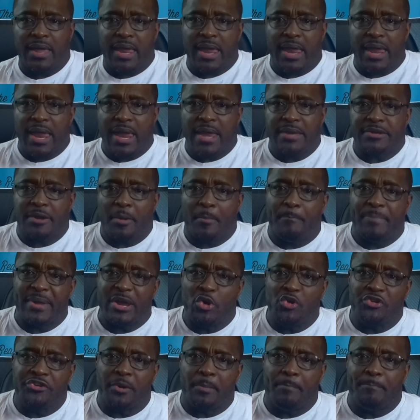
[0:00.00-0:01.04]
And the
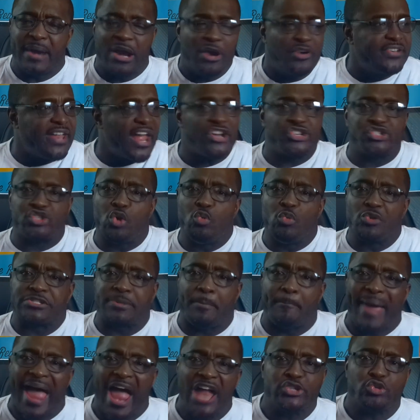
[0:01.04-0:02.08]
builder bear that you was
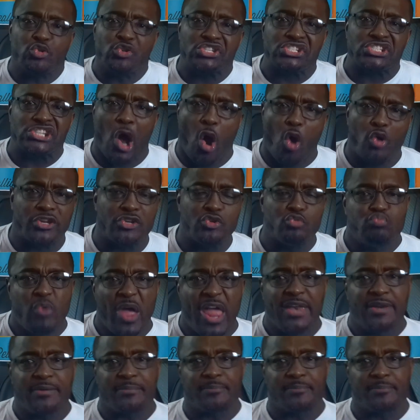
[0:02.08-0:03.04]
mattress talking with,